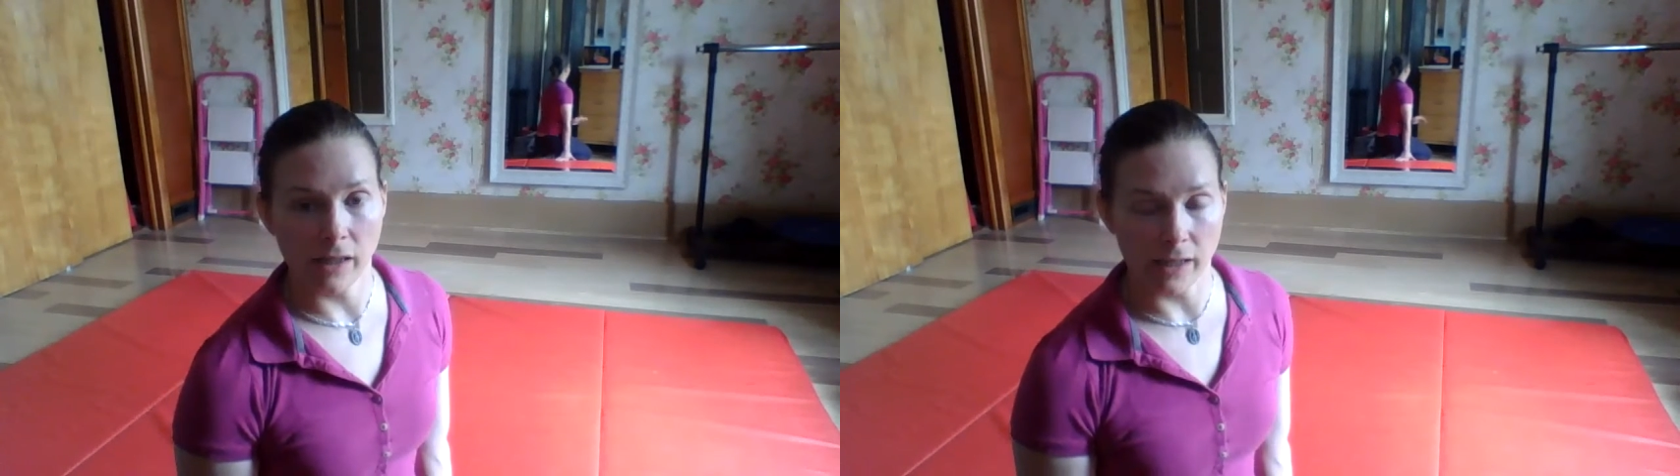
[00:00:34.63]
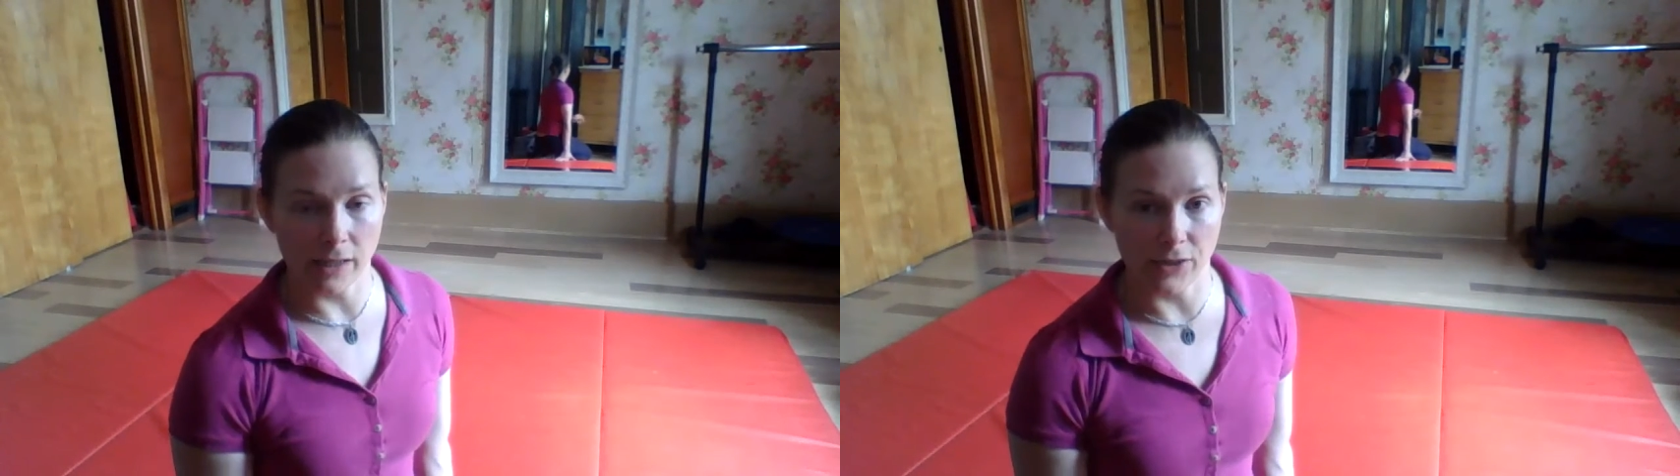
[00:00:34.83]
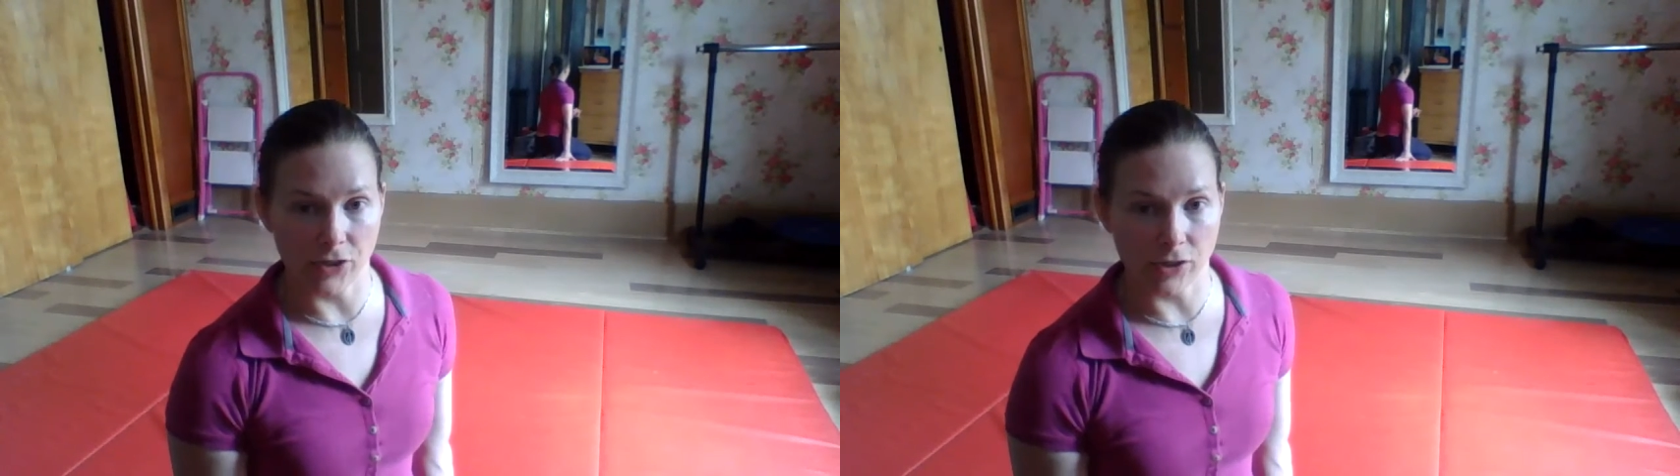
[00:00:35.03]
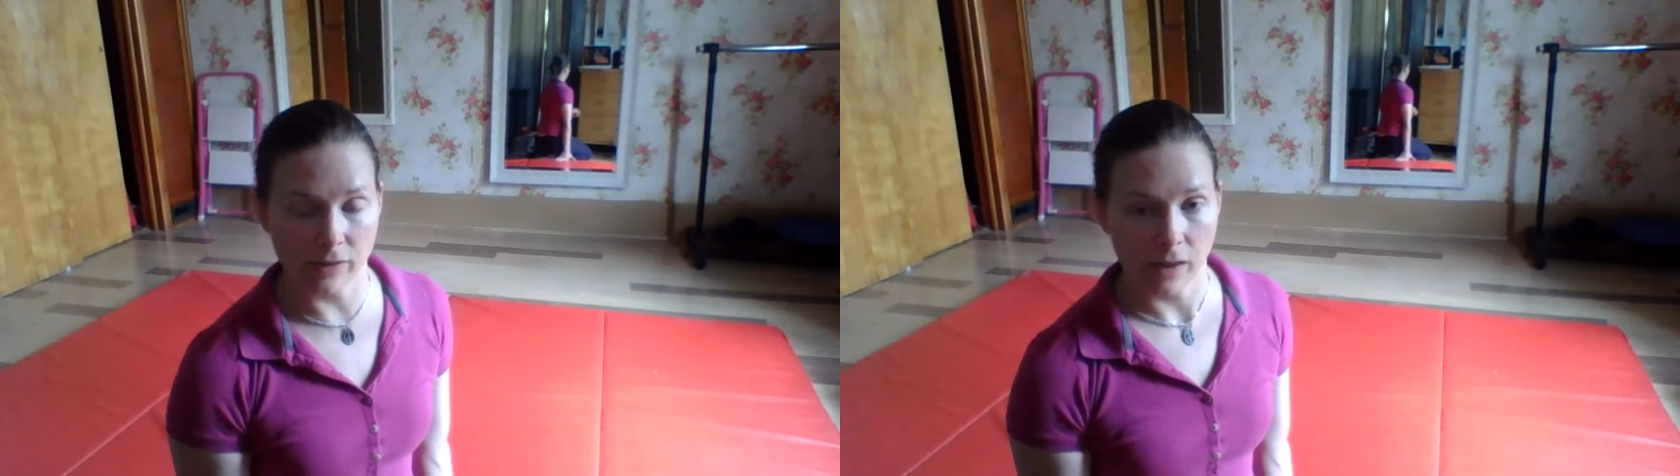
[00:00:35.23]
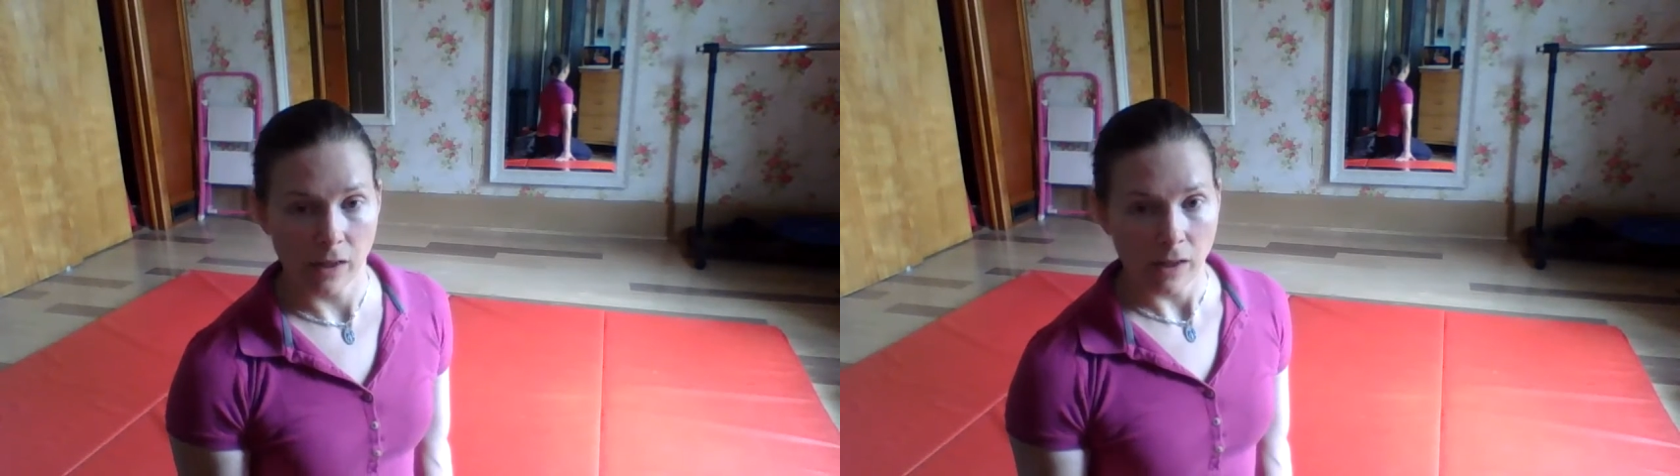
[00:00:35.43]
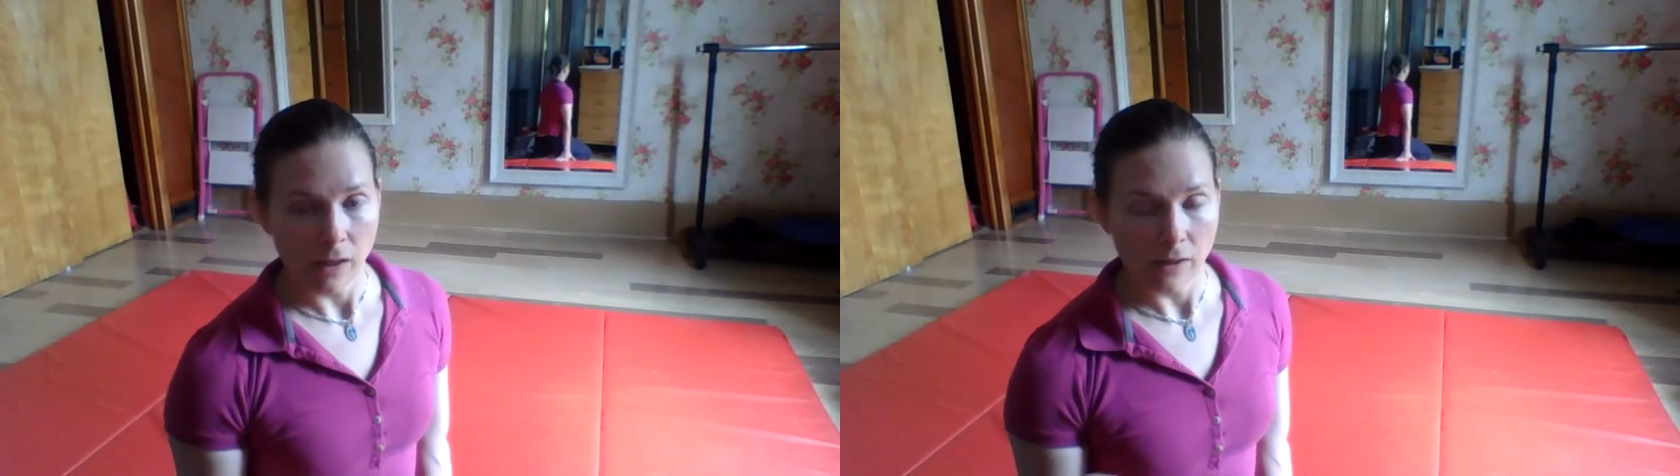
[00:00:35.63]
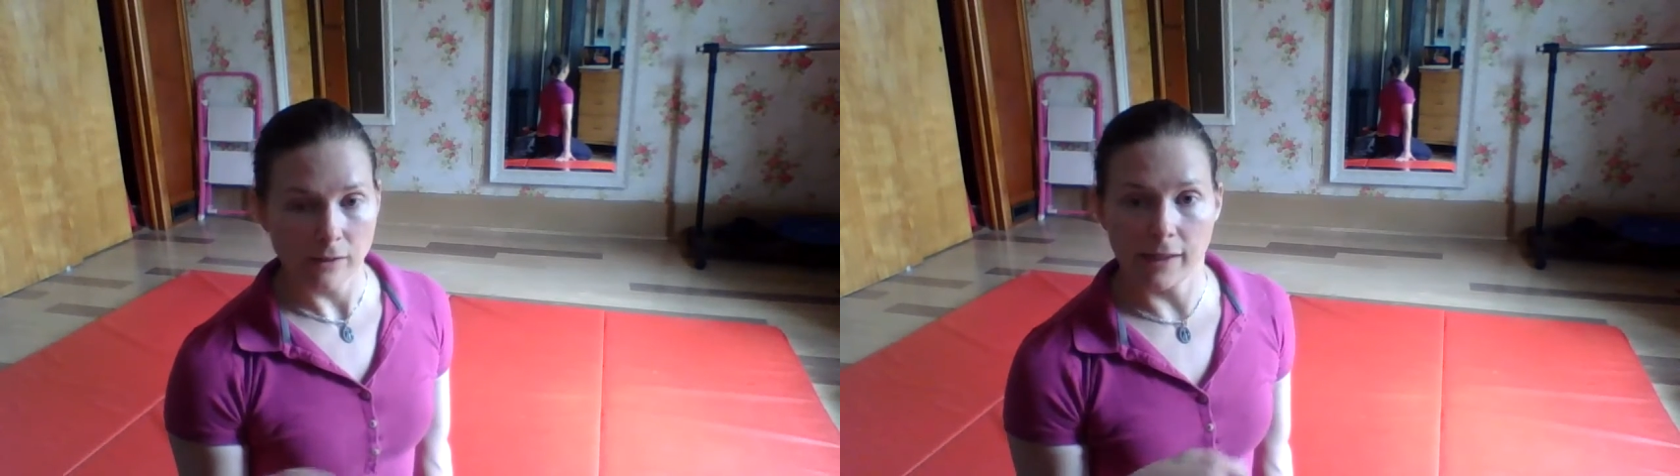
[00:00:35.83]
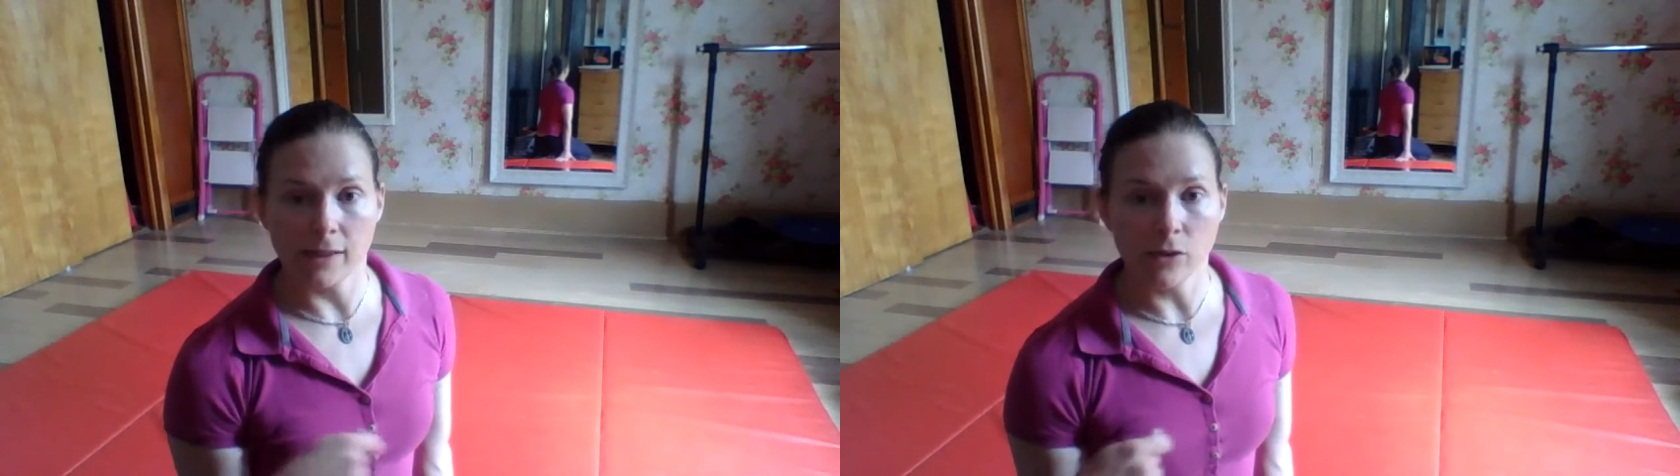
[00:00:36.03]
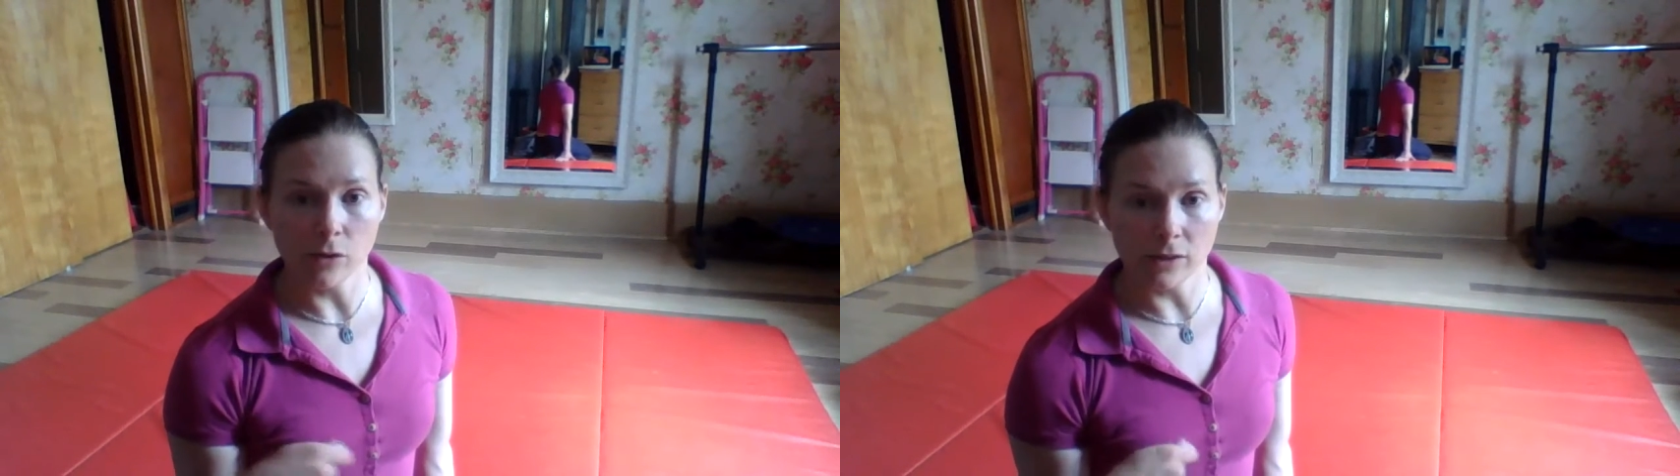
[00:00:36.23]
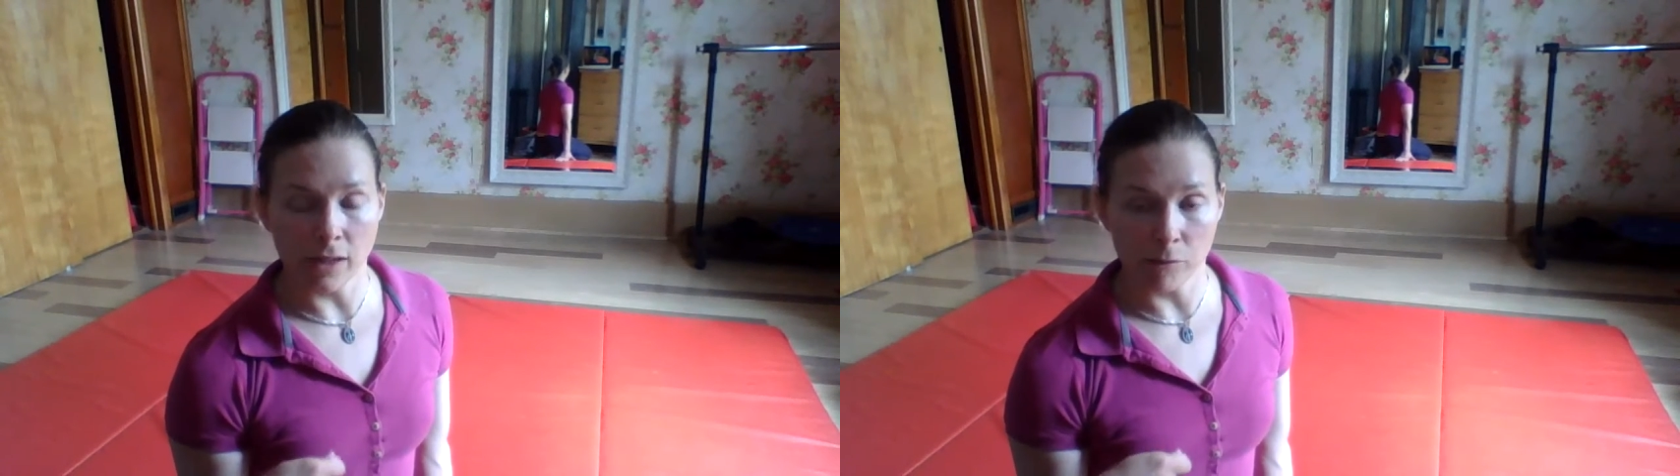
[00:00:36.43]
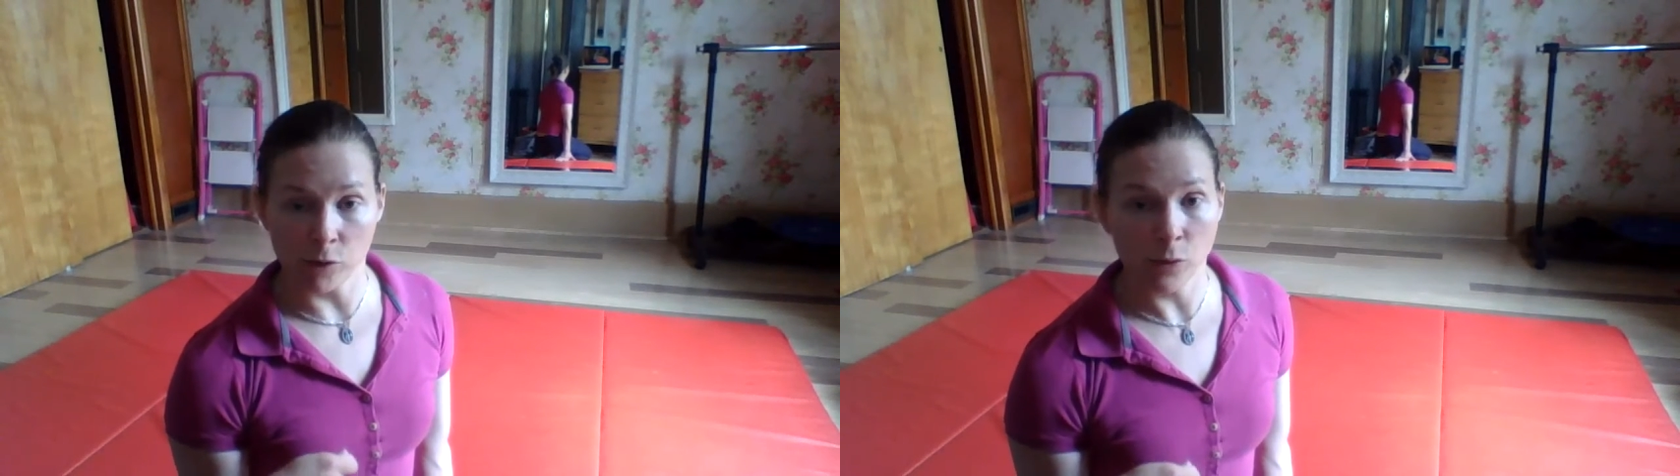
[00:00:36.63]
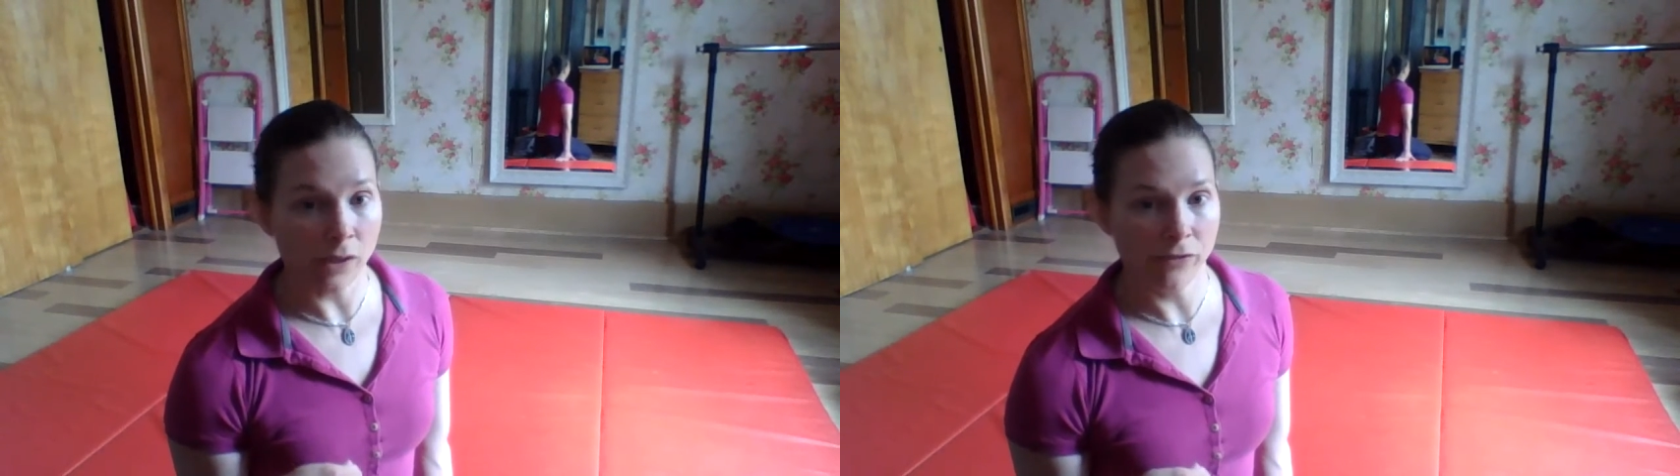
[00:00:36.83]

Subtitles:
and just stand the whole time on one